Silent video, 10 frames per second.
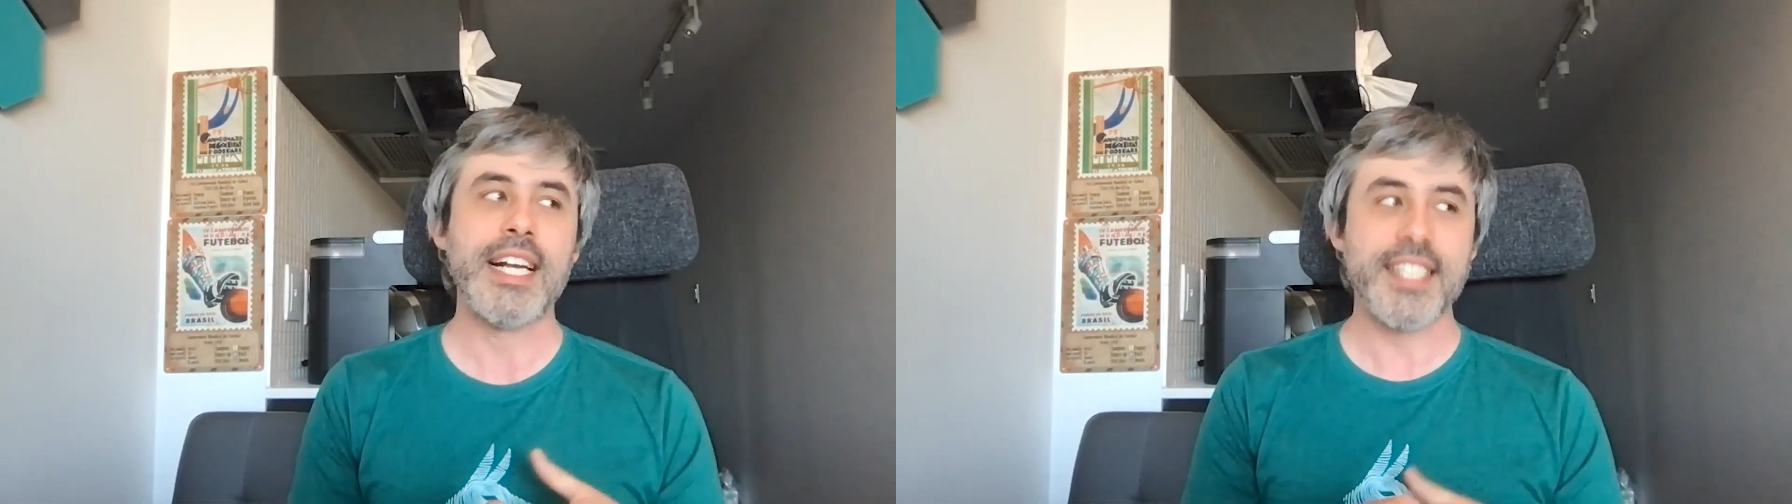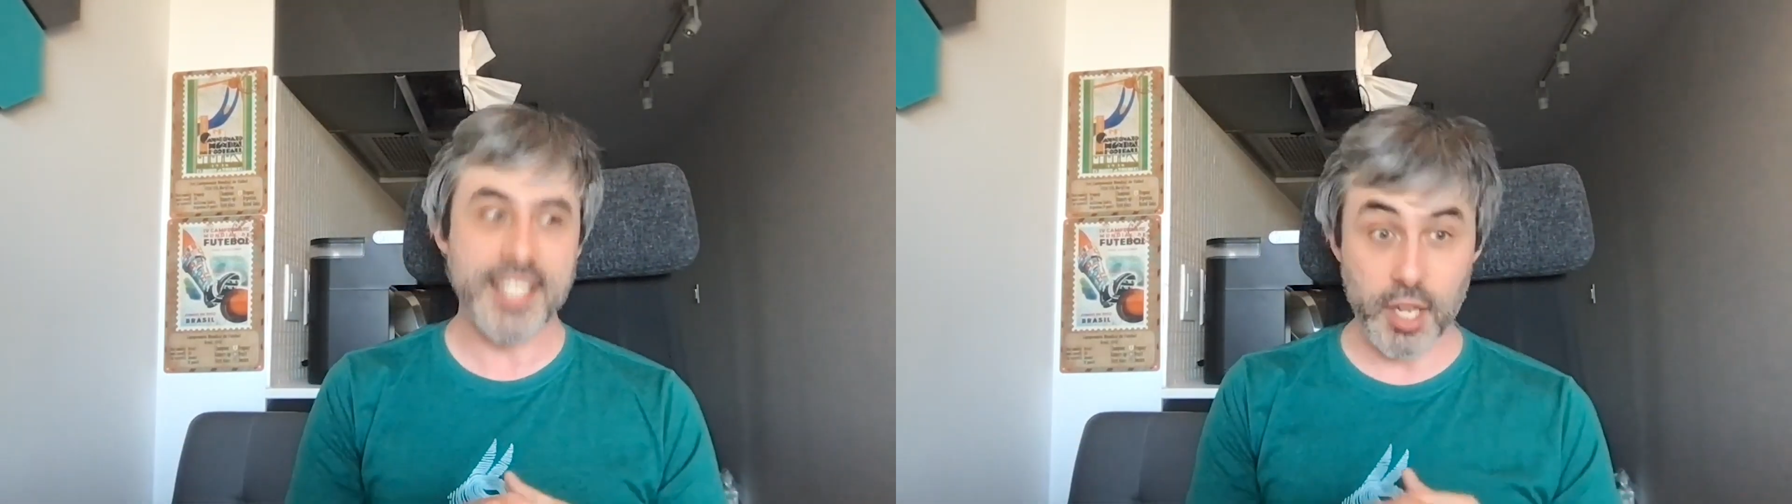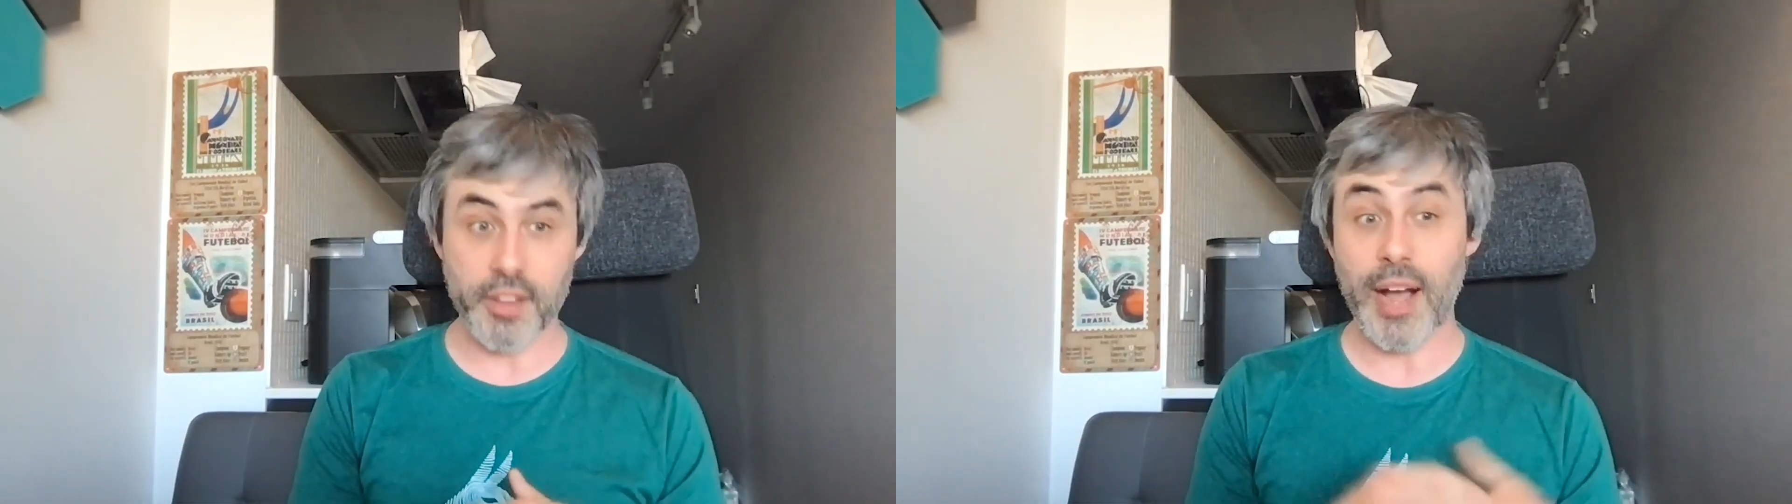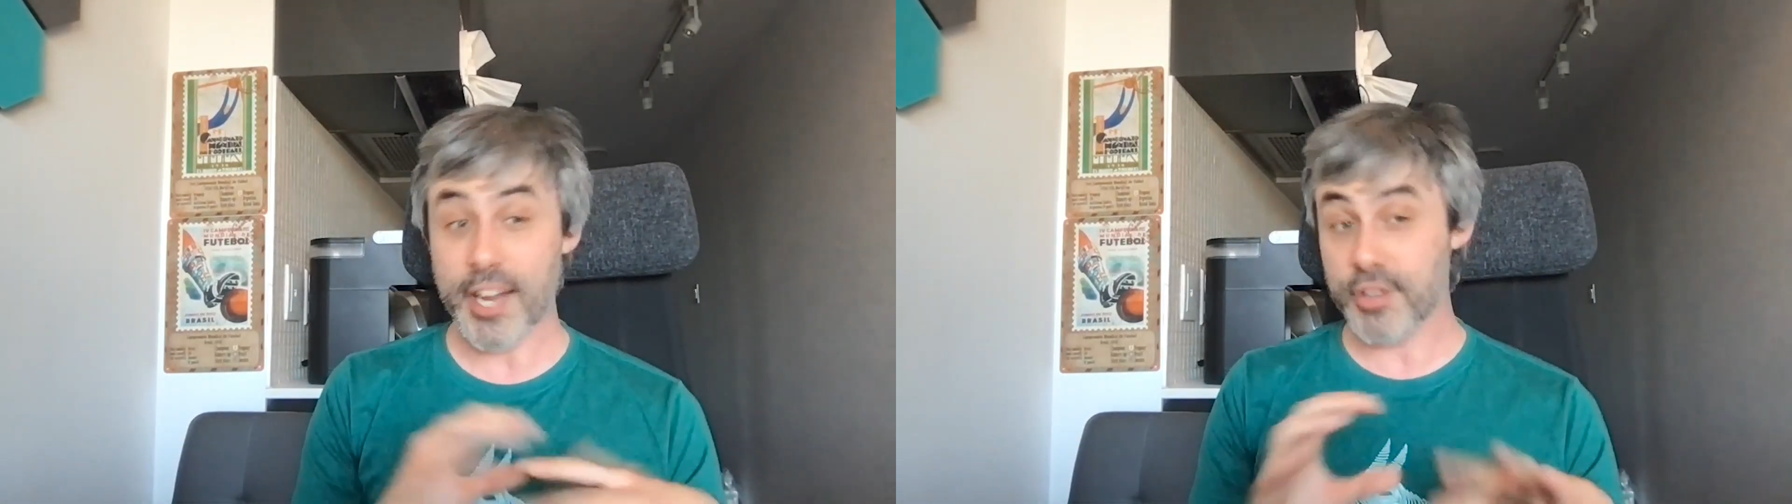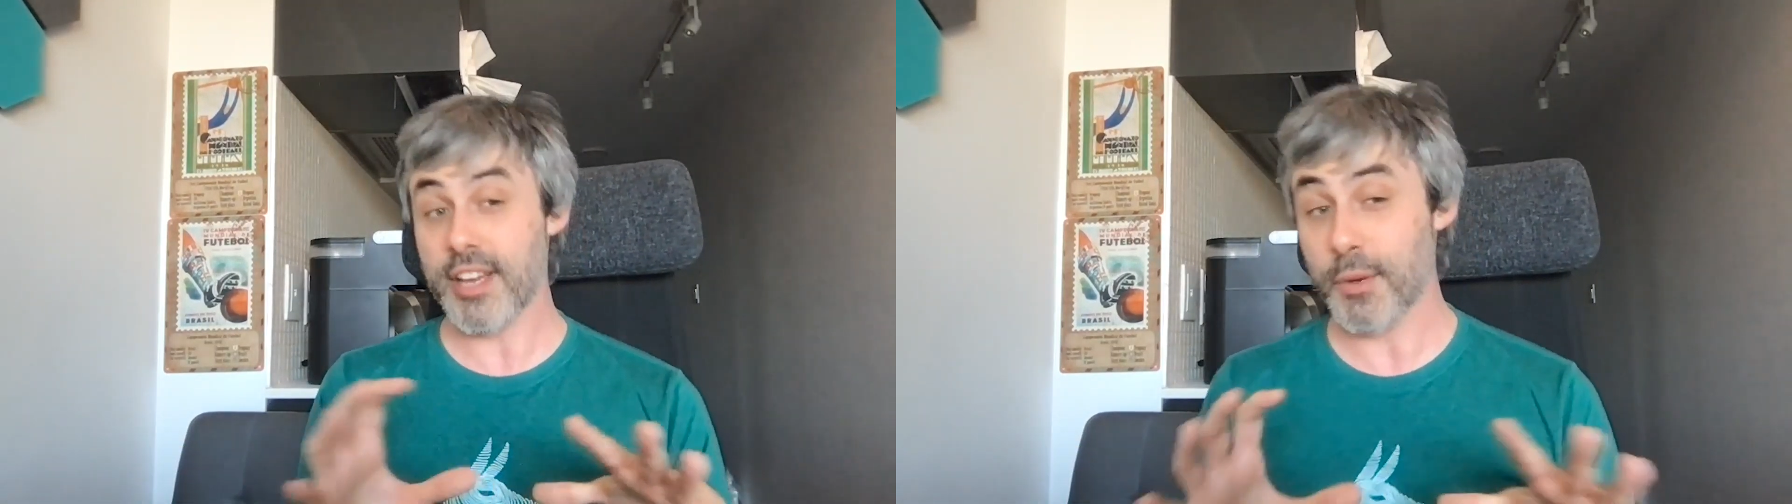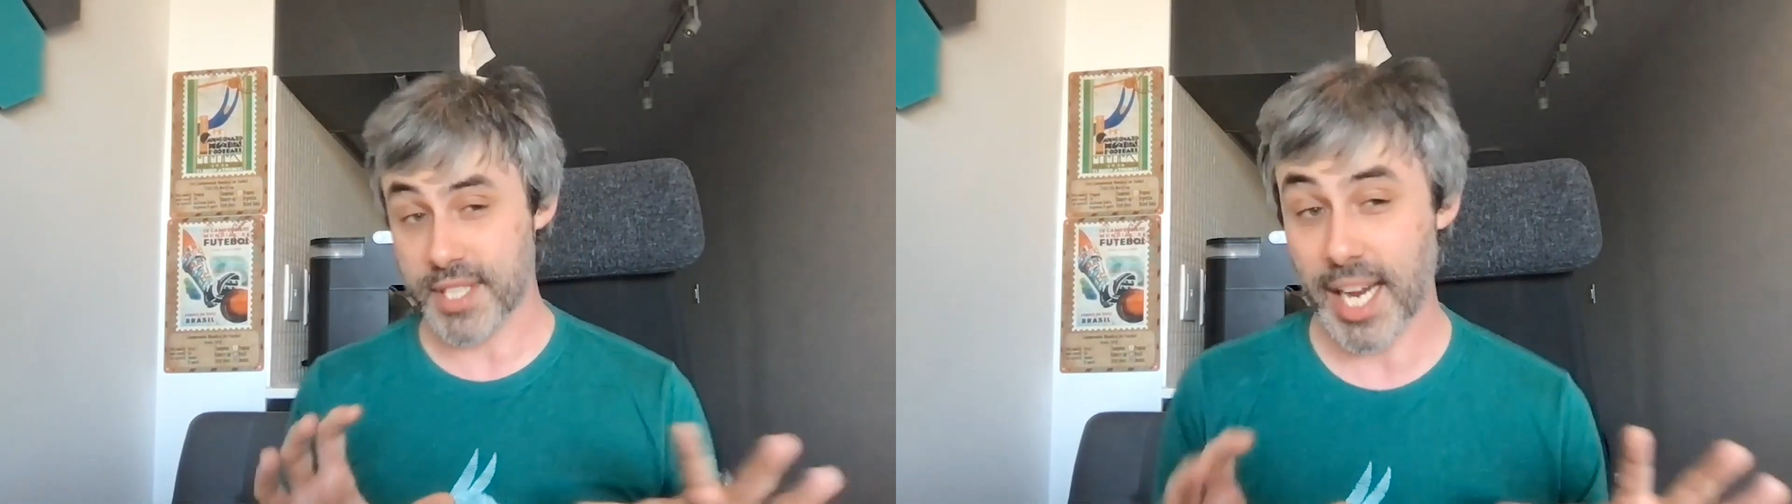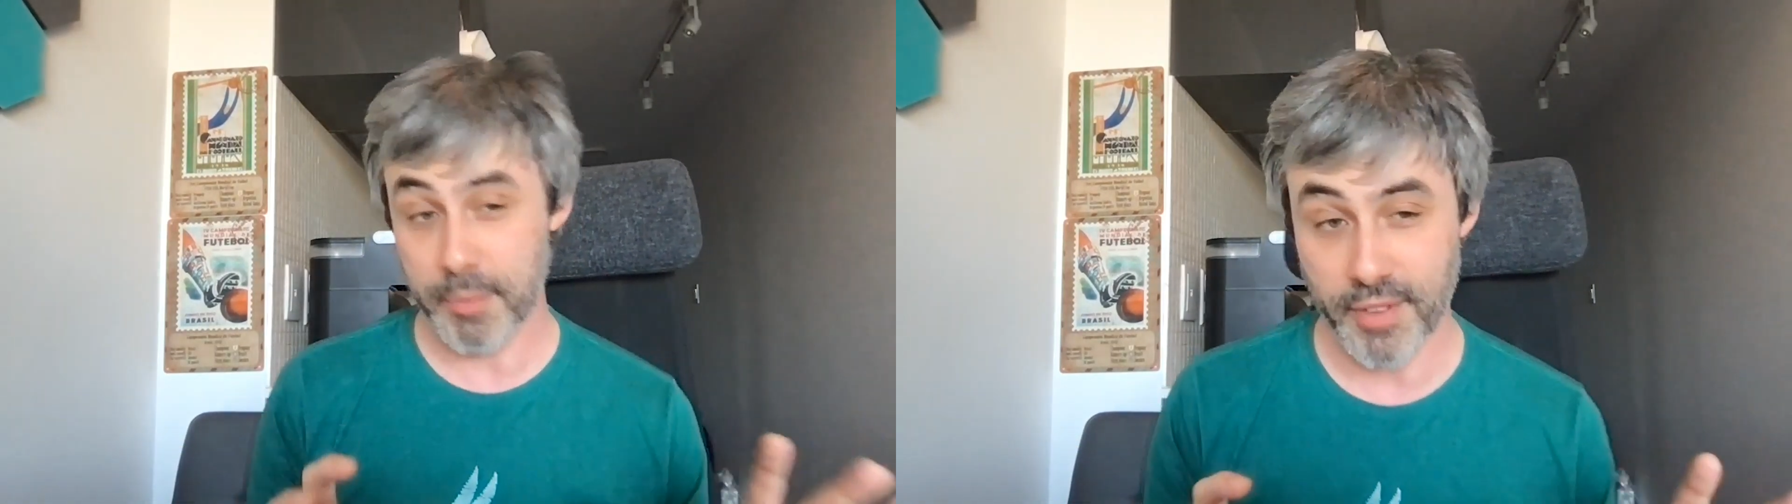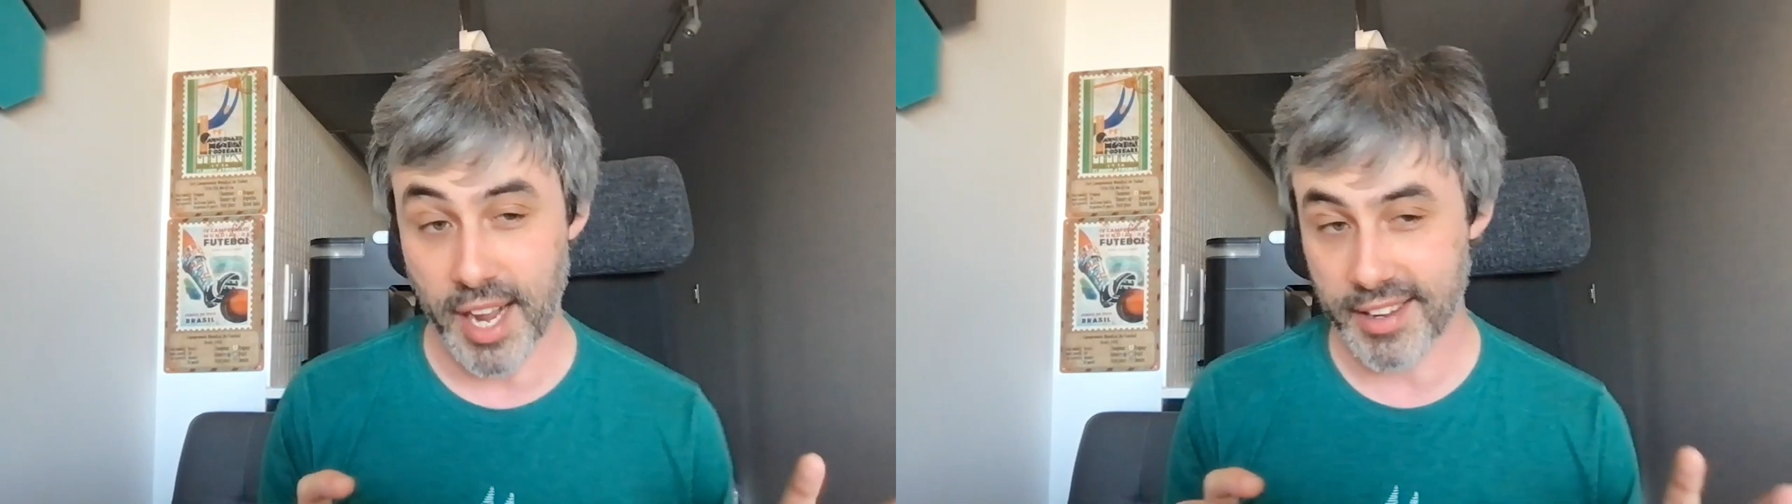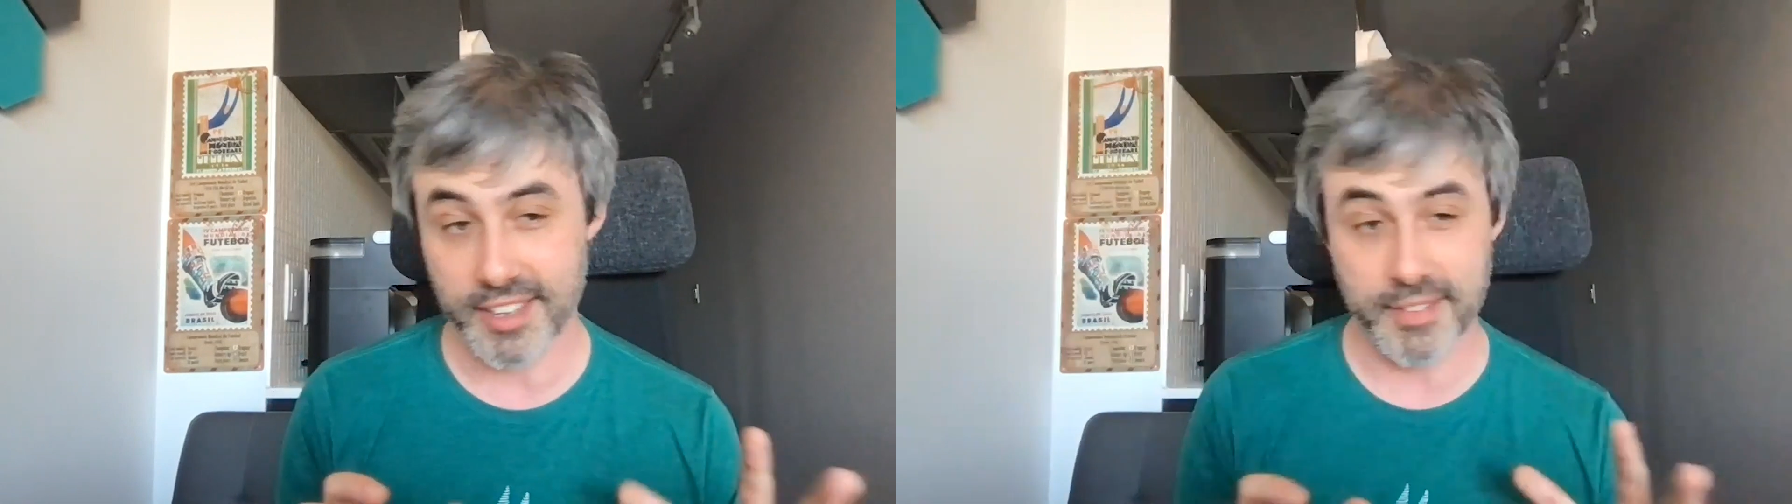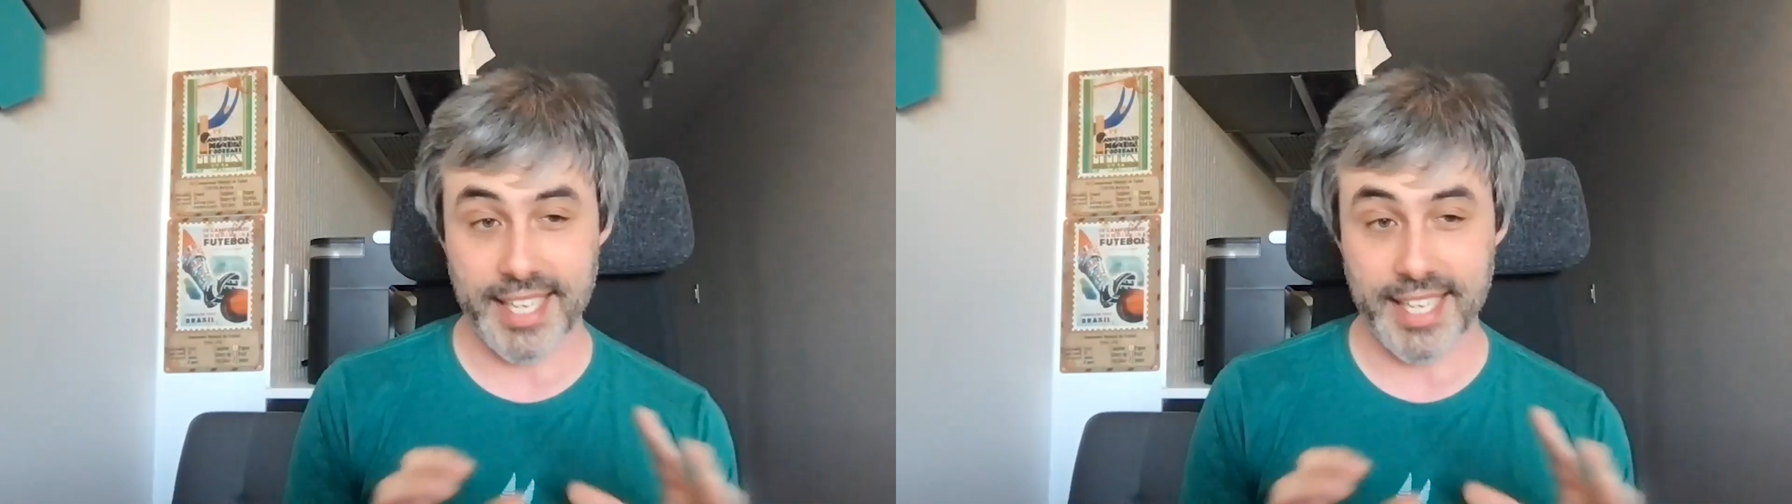Still, though, I actually thought it was kind of provocative.